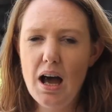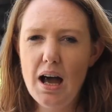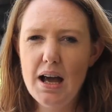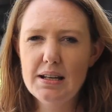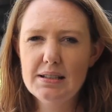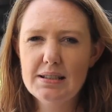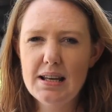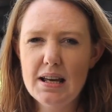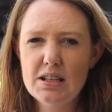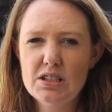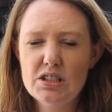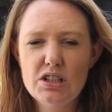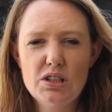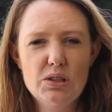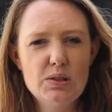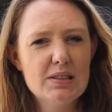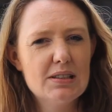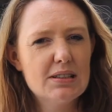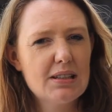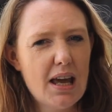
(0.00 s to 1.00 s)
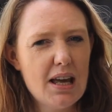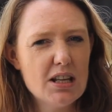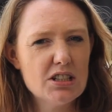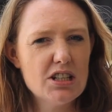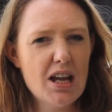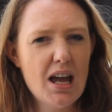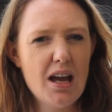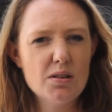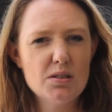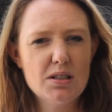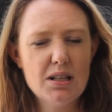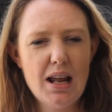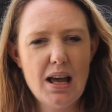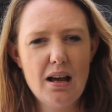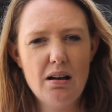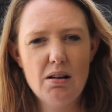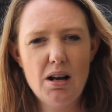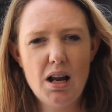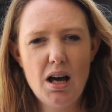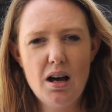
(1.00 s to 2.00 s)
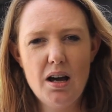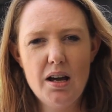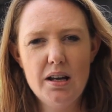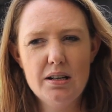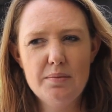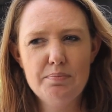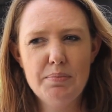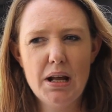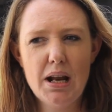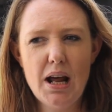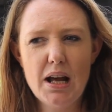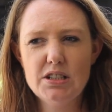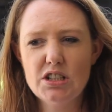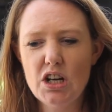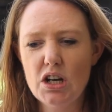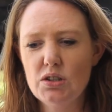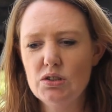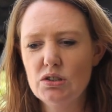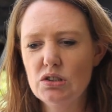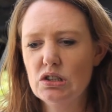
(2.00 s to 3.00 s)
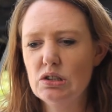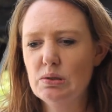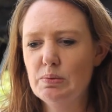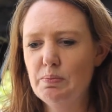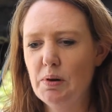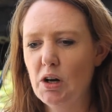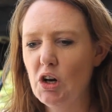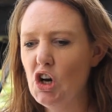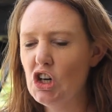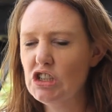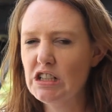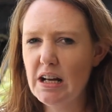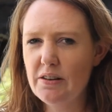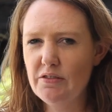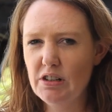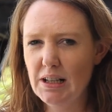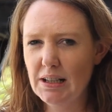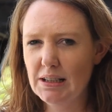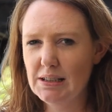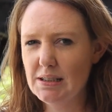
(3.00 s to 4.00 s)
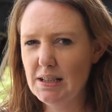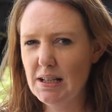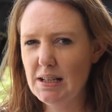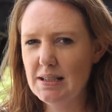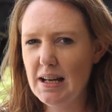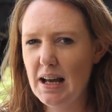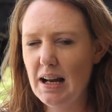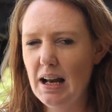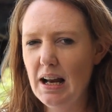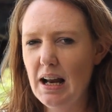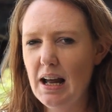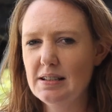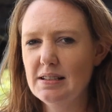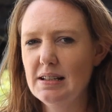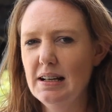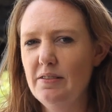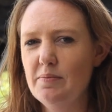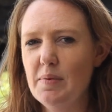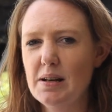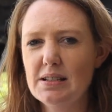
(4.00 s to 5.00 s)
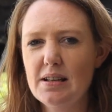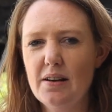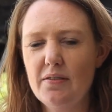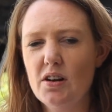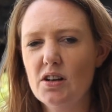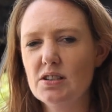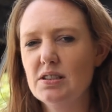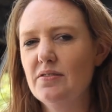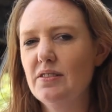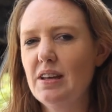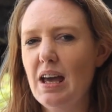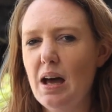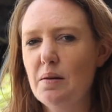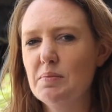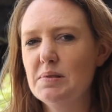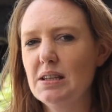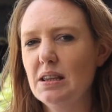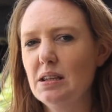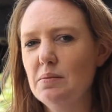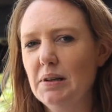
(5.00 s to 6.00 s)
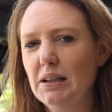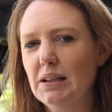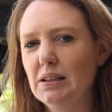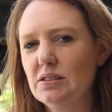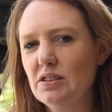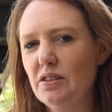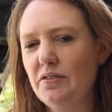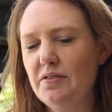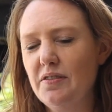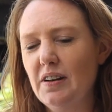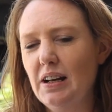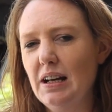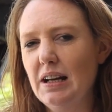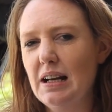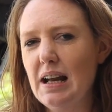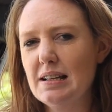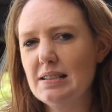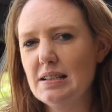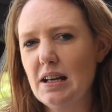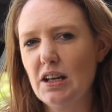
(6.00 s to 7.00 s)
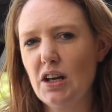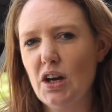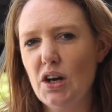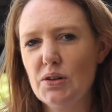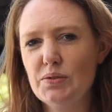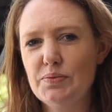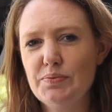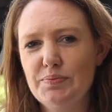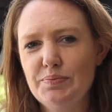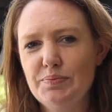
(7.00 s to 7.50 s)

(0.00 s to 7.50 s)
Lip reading: I tend to sketch out an outline, but I don't plot every little detail. I like to leave myself lots of gaps in the middle to fill in as I go.